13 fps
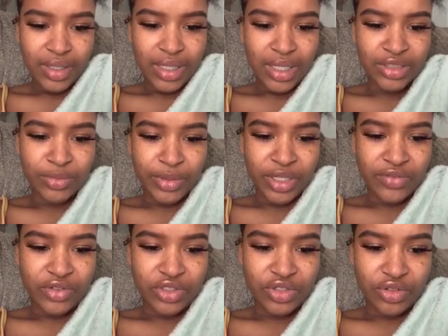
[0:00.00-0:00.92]
That's going to be
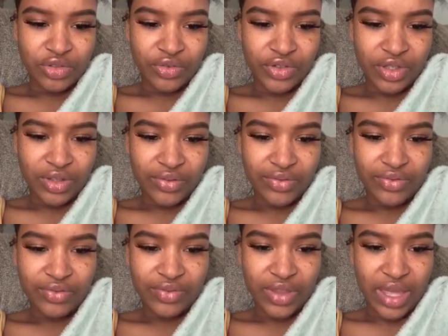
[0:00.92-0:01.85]
difficult to do
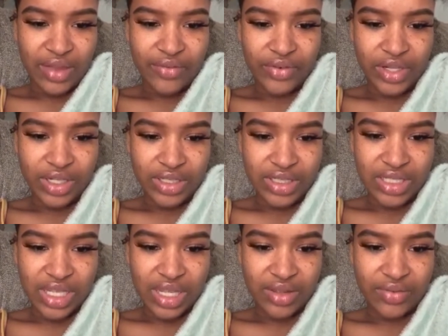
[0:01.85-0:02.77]
if the
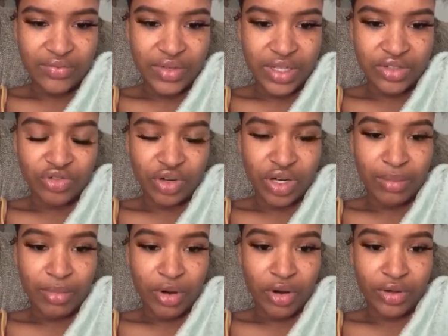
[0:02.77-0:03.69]
Africans have not
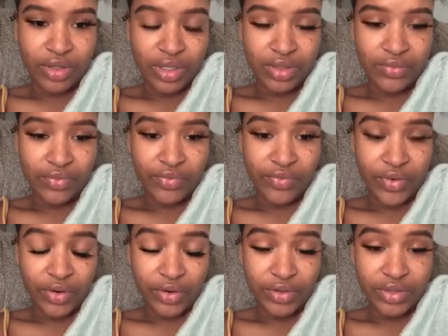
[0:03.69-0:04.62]
trademarked it
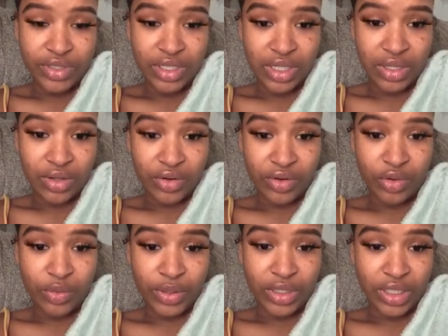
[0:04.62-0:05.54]
first. I learned
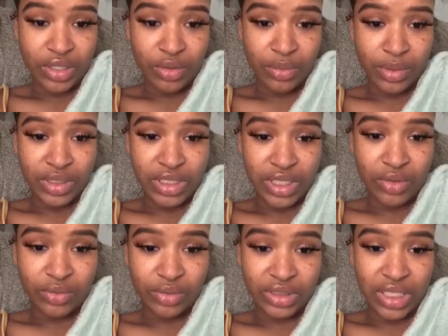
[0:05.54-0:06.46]
quick that no
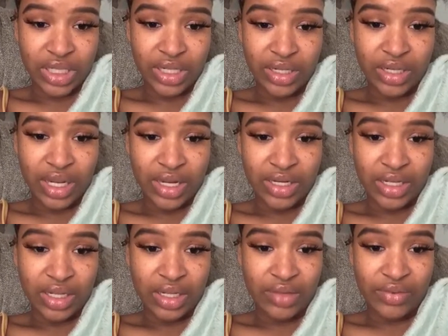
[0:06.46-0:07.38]
one's had an
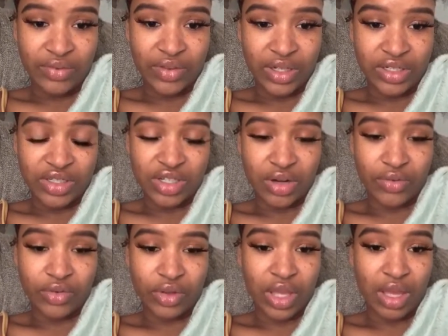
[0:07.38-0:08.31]
idea, even if they
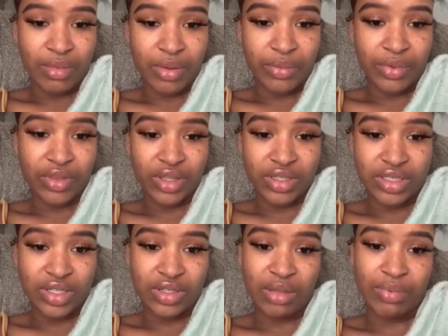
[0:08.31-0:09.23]
discovered or came up with it,
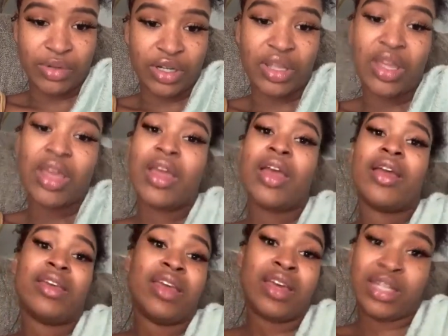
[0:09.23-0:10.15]
until they put it.
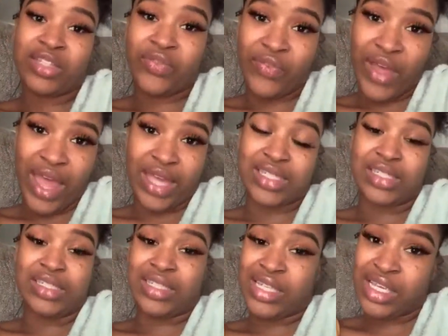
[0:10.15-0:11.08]
Yeah, that's
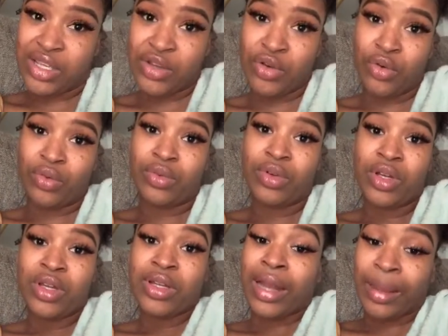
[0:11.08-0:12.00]
facts. Until
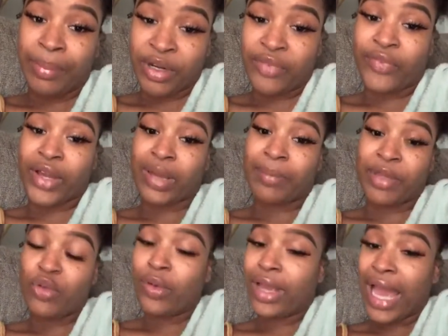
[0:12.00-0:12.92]
they put a fucking.
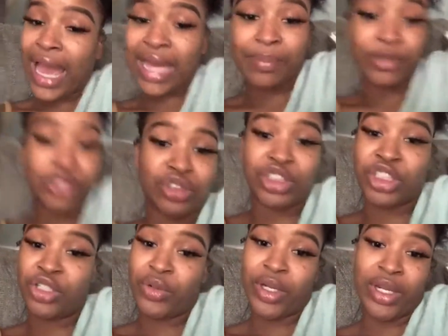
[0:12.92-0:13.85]
But you gotta put your
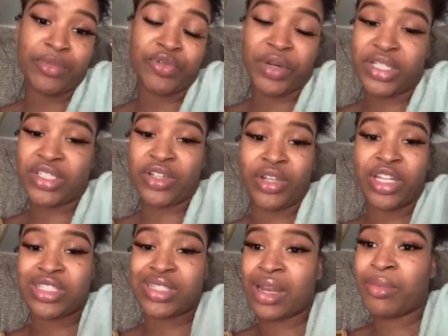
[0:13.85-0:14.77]
shit on there. I'm trying to tell you.
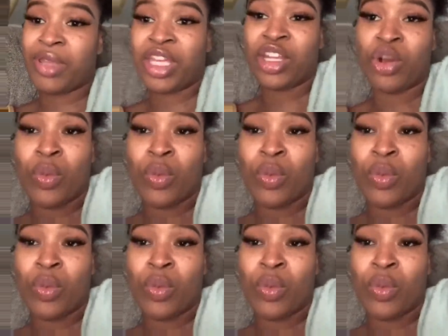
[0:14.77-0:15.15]
That's how they be getting